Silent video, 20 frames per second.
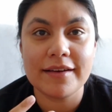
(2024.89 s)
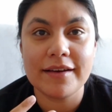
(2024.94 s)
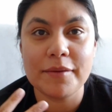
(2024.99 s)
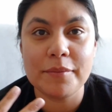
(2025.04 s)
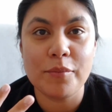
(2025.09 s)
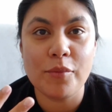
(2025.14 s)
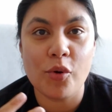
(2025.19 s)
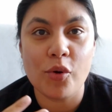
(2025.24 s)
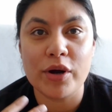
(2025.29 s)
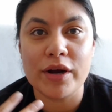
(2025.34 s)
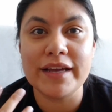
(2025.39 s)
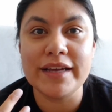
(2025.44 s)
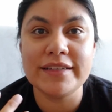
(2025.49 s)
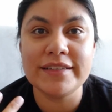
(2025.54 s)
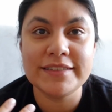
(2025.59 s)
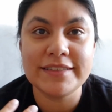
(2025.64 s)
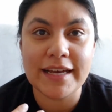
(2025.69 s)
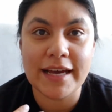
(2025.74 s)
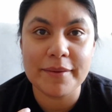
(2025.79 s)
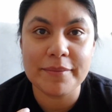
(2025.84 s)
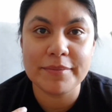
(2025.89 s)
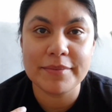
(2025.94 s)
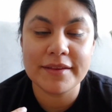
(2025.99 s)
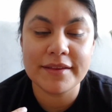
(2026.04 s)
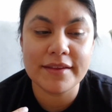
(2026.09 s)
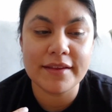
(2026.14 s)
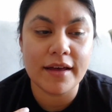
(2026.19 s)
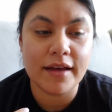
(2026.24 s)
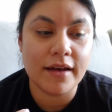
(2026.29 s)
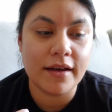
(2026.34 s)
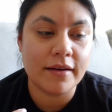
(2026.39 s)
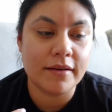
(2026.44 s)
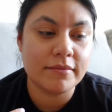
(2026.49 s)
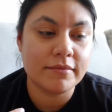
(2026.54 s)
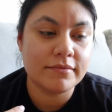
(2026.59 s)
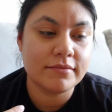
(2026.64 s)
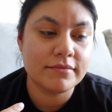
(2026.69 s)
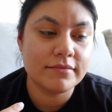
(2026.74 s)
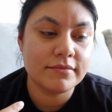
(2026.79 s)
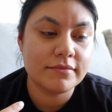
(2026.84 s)
a more in-depth
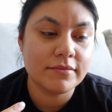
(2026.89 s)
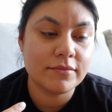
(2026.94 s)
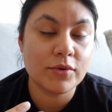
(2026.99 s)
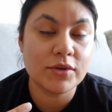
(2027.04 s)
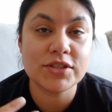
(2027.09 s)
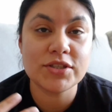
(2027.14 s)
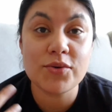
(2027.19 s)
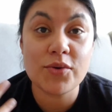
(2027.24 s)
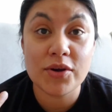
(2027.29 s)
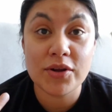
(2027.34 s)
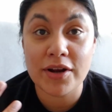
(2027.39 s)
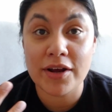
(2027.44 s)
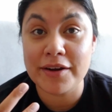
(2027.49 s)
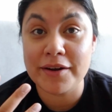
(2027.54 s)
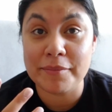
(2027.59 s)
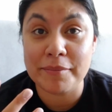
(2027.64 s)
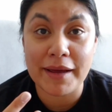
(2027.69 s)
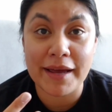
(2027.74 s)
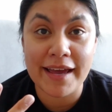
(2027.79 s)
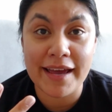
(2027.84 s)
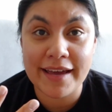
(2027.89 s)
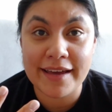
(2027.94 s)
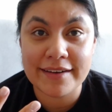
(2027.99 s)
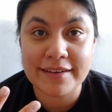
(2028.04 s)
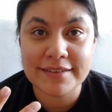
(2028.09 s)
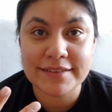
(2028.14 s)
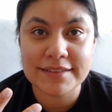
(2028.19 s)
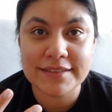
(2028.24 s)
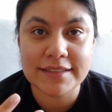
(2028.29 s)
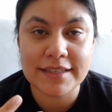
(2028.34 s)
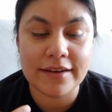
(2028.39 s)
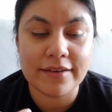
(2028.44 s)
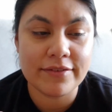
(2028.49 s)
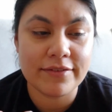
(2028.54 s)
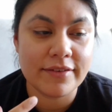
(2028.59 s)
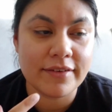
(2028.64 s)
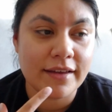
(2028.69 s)
what's going on in my head and stuff.